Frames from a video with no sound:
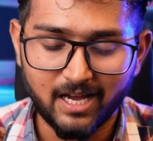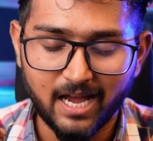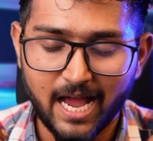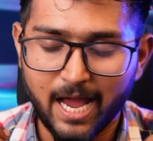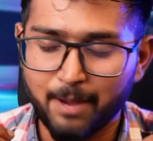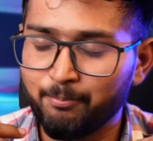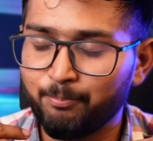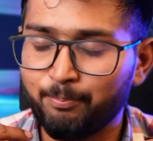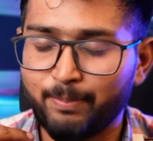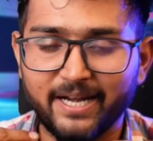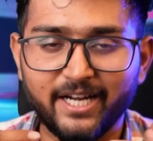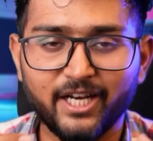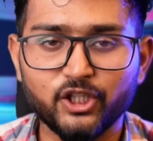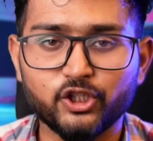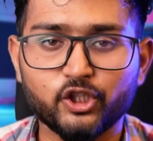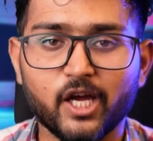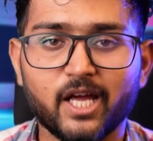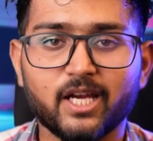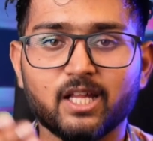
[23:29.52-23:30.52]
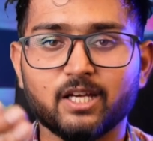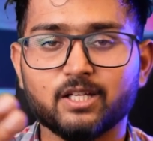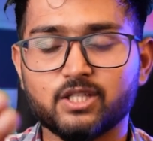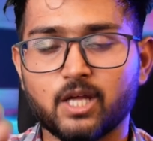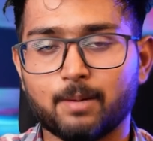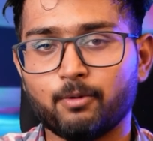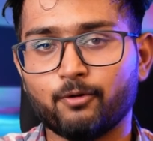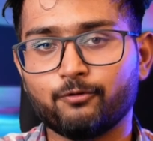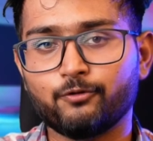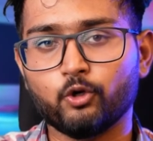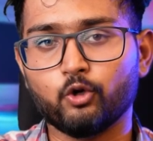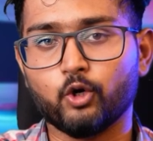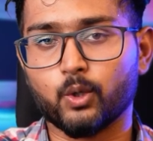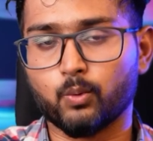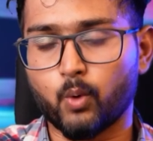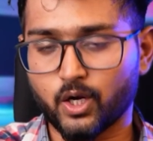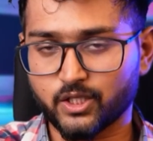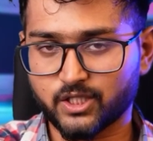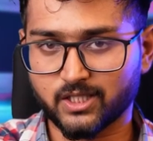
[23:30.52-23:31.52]
I'm pretty sure that some of you who
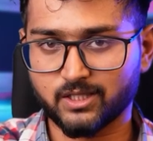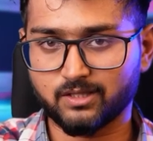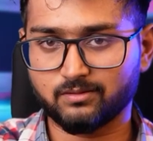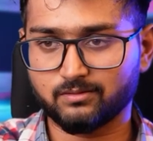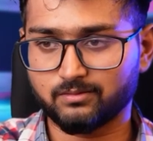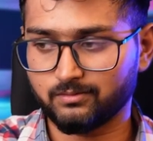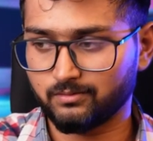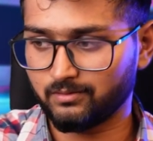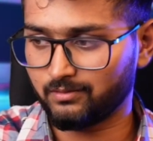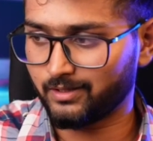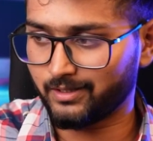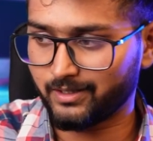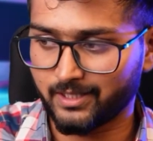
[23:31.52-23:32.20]
are watching